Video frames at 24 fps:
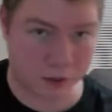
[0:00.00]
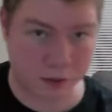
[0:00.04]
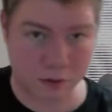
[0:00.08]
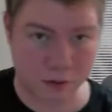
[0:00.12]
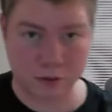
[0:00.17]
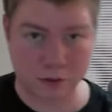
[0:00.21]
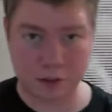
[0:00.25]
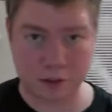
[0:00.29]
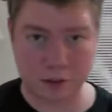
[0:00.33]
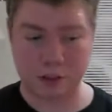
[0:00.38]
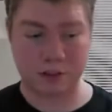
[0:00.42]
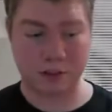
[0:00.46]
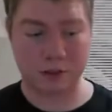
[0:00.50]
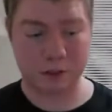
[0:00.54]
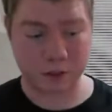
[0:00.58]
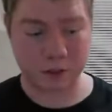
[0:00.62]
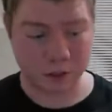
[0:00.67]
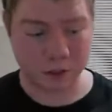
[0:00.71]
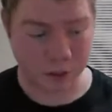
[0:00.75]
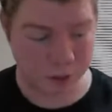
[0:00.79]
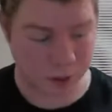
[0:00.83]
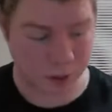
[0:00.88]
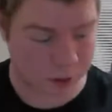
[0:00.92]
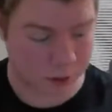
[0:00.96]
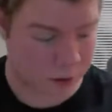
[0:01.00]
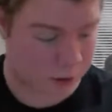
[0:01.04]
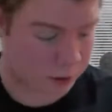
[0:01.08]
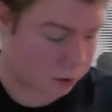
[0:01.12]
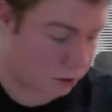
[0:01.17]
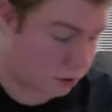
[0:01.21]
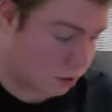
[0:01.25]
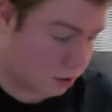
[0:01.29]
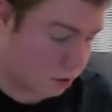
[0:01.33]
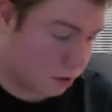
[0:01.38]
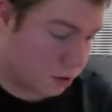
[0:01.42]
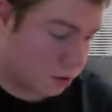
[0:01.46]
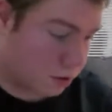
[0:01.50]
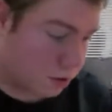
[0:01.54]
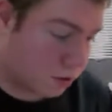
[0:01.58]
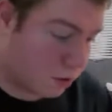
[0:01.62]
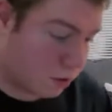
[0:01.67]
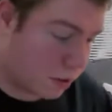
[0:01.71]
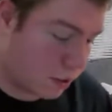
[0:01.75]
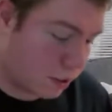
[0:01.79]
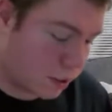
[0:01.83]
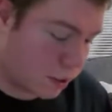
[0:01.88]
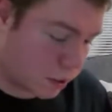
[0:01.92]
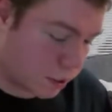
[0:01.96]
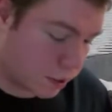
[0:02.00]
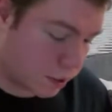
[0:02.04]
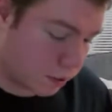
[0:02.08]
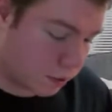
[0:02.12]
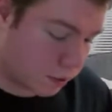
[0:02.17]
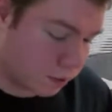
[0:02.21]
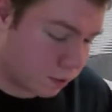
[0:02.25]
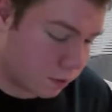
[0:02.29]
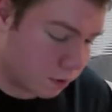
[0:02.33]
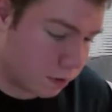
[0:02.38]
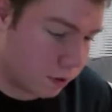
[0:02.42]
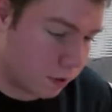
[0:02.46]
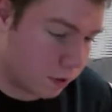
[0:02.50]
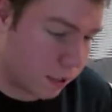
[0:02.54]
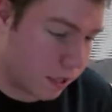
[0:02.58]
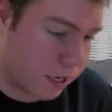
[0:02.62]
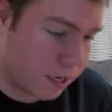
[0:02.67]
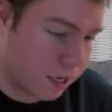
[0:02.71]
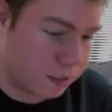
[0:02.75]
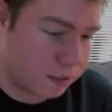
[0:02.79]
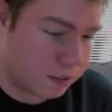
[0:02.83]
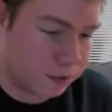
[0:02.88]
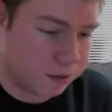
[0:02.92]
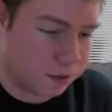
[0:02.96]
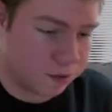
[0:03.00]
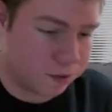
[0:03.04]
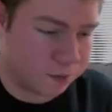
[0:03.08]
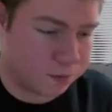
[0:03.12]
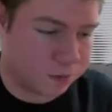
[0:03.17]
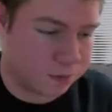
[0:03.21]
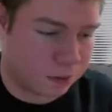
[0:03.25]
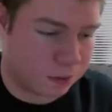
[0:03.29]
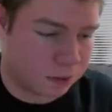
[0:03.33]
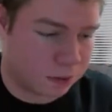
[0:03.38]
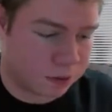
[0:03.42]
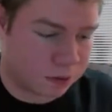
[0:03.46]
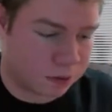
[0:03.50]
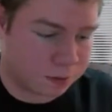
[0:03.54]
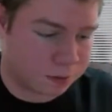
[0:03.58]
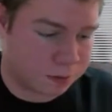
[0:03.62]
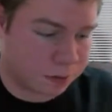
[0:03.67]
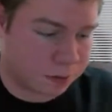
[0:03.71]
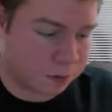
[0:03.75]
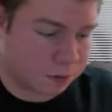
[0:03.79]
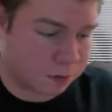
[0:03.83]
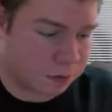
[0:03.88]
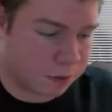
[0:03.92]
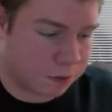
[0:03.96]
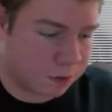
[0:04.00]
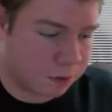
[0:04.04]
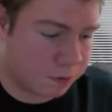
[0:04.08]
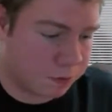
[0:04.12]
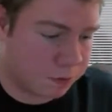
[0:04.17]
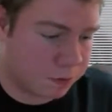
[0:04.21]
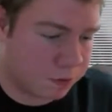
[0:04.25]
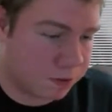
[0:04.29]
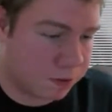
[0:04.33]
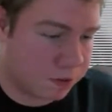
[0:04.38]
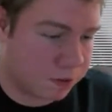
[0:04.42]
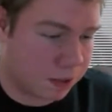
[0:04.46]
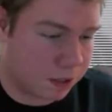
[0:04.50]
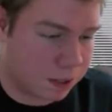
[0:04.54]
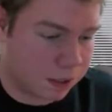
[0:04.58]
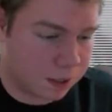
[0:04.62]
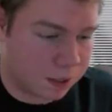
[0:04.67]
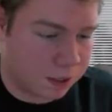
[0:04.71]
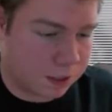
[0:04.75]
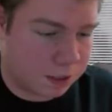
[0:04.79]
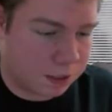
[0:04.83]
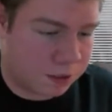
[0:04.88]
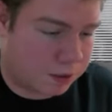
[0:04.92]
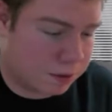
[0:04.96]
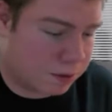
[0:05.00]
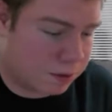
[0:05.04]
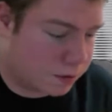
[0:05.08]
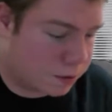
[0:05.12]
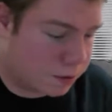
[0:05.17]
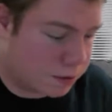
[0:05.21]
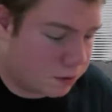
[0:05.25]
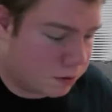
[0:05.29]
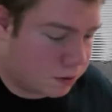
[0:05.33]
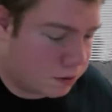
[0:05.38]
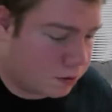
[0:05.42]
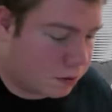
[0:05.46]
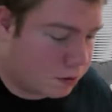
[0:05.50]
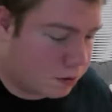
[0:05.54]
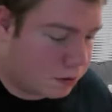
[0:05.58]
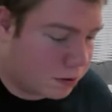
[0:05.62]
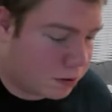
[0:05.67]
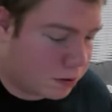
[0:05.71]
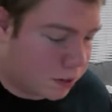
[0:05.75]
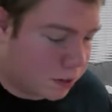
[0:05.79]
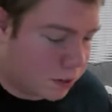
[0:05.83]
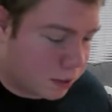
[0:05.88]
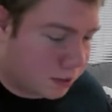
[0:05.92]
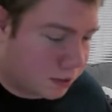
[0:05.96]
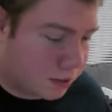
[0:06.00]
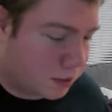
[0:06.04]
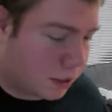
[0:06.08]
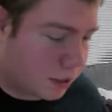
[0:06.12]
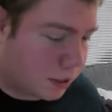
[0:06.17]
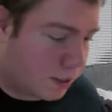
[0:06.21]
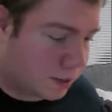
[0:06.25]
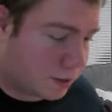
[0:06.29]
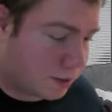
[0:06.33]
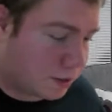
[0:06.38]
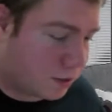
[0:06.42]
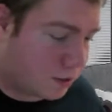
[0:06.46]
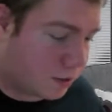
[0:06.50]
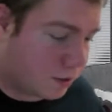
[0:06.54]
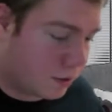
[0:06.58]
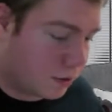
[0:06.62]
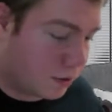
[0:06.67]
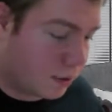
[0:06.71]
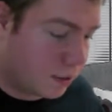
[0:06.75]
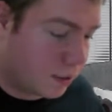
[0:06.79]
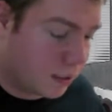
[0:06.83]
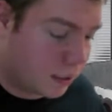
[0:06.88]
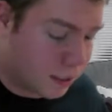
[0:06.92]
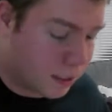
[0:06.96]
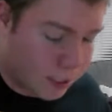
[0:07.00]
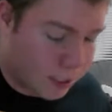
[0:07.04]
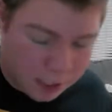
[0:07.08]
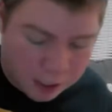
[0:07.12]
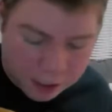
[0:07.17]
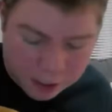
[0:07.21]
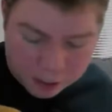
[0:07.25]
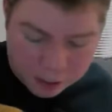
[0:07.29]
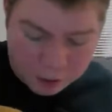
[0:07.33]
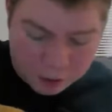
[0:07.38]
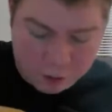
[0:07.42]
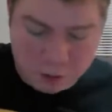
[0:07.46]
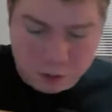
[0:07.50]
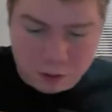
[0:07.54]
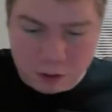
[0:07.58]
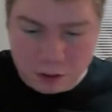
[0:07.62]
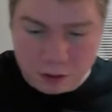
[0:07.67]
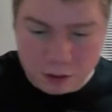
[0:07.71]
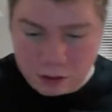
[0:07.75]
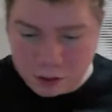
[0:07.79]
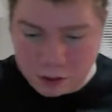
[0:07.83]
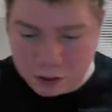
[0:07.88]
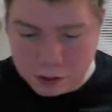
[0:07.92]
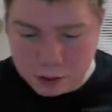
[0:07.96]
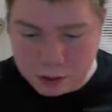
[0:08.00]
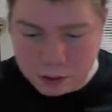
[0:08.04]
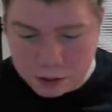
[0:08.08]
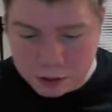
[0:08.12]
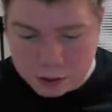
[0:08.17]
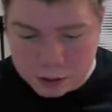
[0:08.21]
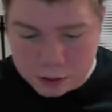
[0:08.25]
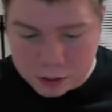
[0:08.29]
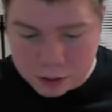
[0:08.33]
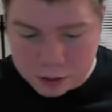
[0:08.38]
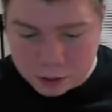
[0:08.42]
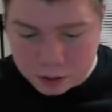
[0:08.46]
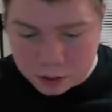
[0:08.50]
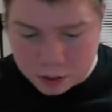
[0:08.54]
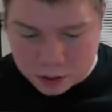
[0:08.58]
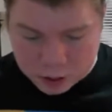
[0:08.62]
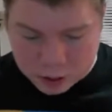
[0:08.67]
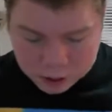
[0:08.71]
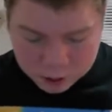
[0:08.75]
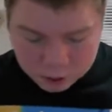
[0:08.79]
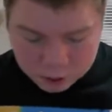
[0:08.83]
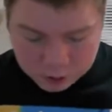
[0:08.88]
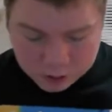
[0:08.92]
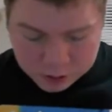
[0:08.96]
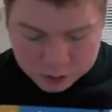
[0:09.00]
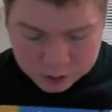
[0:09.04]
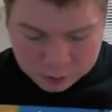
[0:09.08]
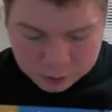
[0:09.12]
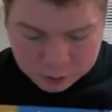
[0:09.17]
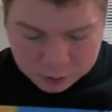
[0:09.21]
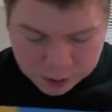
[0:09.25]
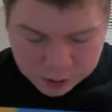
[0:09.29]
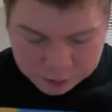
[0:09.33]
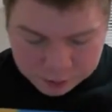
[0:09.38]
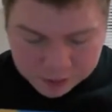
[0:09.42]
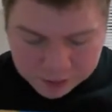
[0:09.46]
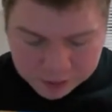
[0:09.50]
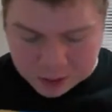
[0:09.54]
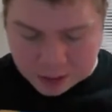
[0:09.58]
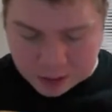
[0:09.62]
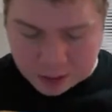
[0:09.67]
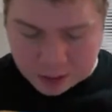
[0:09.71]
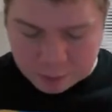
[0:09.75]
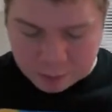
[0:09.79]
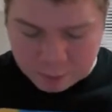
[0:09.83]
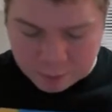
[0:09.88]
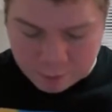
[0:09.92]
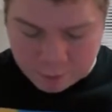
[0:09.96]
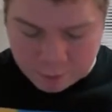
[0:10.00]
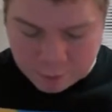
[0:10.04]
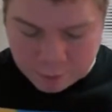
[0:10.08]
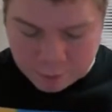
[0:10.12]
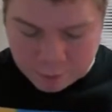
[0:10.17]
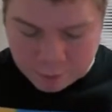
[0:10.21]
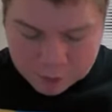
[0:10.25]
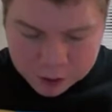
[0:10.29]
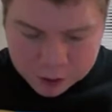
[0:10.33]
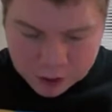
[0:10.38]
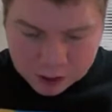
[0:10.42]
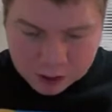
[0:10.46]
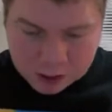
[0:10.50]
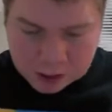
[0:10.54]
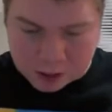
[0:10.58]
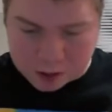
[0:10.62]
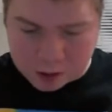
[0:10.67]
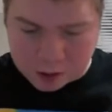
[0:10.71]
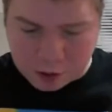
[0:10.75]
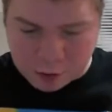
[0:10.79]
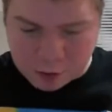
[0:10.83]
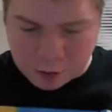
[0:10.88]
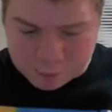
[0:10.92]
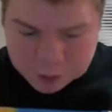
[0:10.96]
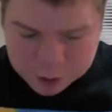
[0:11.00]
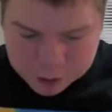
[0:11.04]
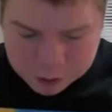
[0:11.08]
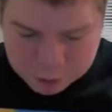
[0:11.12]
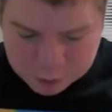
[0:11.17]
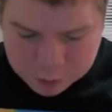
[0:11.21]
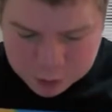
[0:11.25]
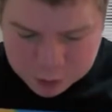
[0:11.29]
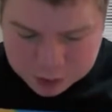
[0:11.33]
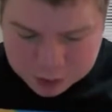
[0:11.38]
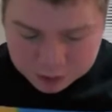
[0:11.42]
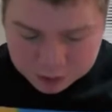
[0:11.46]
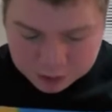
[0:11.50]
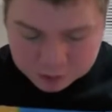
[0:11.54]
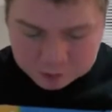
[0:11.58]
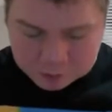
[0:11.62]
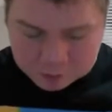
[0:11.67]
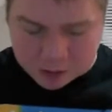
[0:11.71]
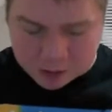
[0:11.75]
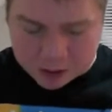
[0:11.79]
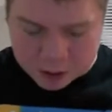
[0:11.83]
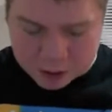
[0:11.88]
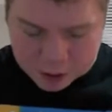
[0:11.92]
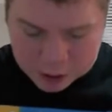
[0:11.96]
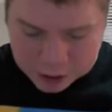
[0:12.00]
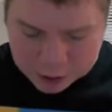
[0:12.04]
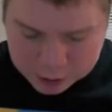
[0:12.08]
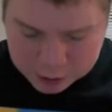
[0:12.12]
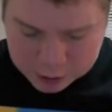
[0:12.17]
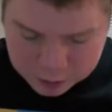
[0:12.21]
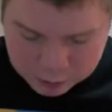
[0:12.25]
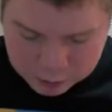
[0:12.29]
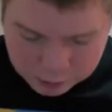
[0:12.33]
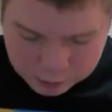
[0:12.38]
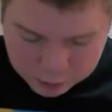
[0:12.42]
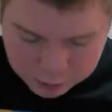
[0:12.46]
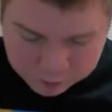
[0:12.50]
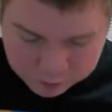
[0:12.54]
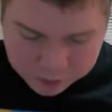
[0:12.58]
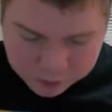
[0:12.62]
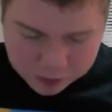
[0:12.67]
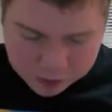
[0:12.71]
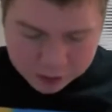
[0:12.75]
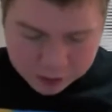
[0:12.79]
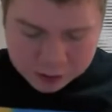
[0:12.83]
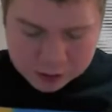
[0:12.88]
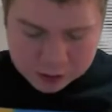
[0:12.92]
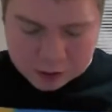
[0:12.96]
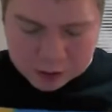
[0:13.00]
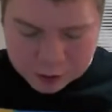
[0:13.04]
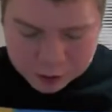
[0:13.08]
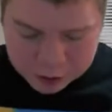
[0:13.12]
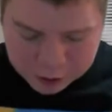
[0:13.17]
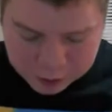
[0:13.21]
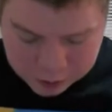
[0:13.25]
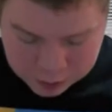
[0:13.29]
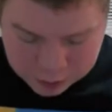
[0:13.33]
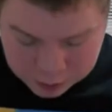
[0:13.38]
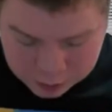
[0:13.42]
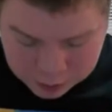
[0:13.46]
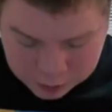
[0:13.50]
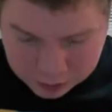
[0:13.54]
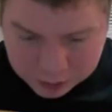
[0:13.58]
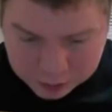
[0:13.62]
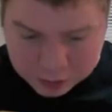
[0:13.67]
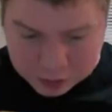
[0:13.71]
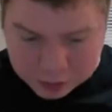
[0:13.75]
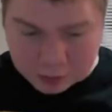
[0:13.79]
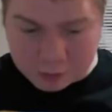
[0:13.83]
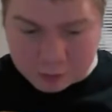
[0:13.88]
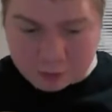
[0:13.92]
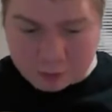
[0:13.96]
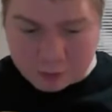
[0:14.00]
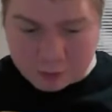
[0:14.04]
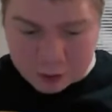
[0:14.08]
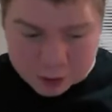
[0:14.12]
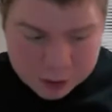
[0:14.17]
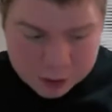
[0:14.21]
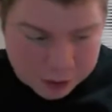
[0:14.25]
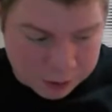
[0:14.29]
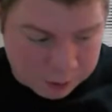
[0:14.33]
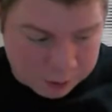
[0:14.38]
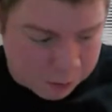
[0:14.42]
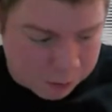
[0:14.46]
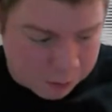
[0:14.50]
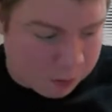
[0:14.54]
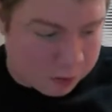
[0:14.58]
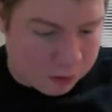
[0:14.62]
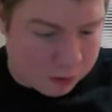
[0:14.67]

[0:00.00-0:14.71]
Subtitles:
Okay. Go ahead and get the last two parts because we're almost done. And those last two is this tail. Go ahead and grab that out before we head off because the rest of it makes sense. So the rest of it is pretty simple.